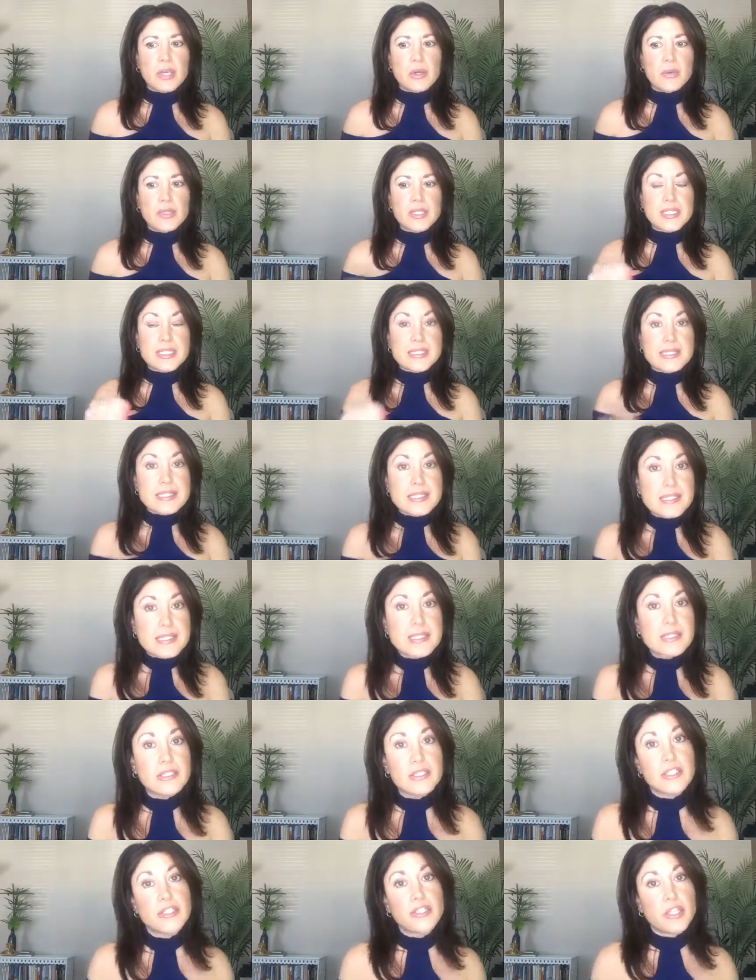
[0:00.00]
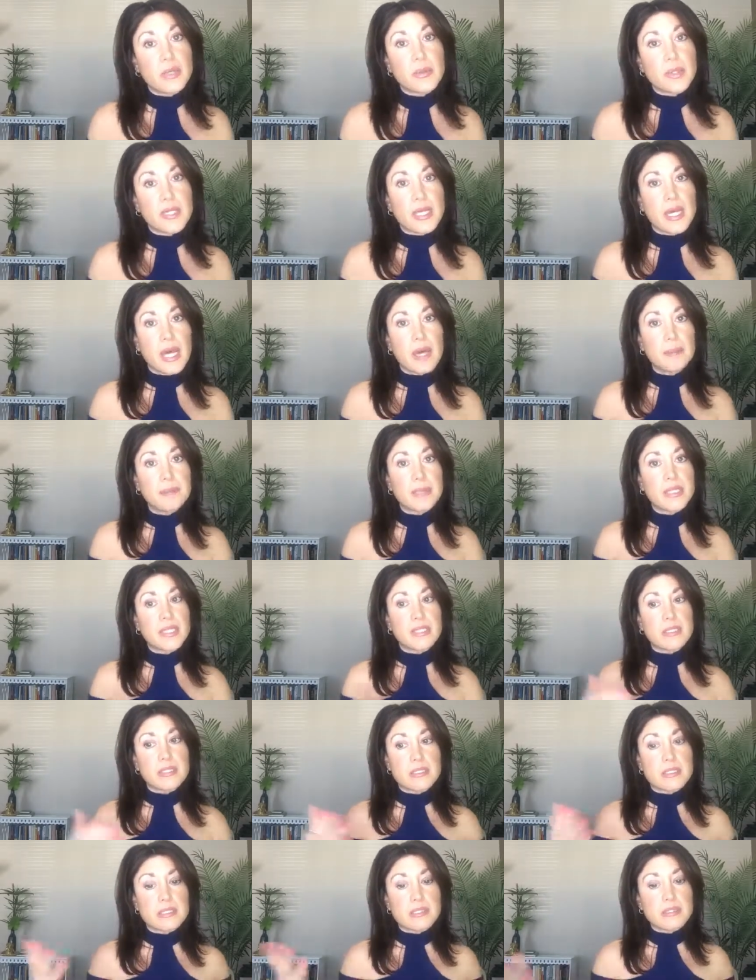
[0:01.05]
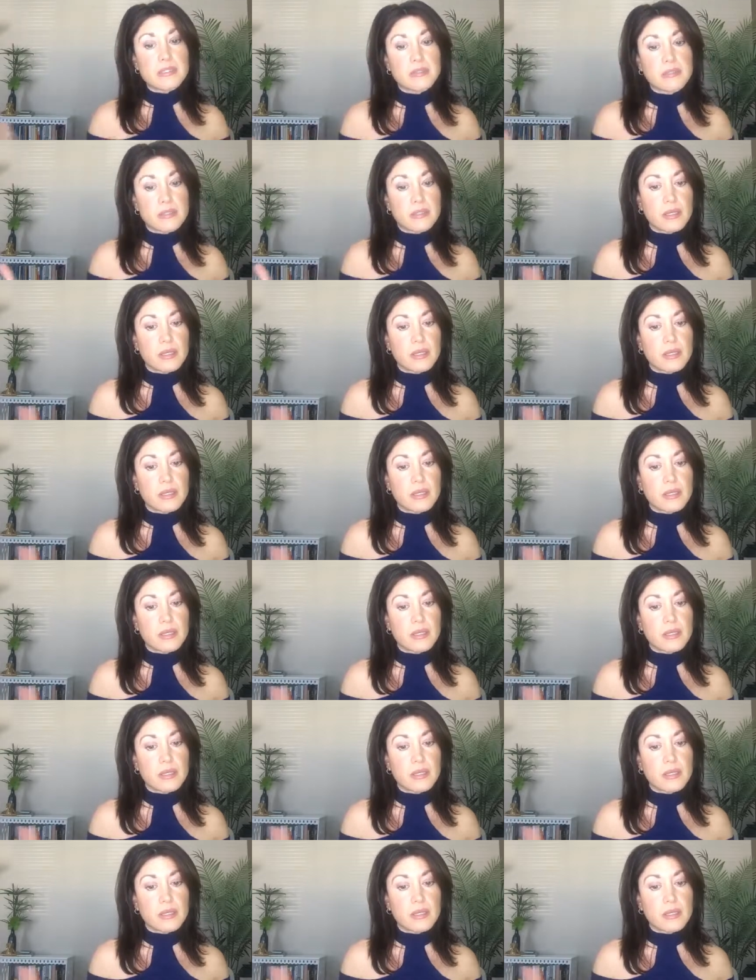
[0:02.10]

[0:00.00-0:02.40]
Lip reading: consistently showing up because,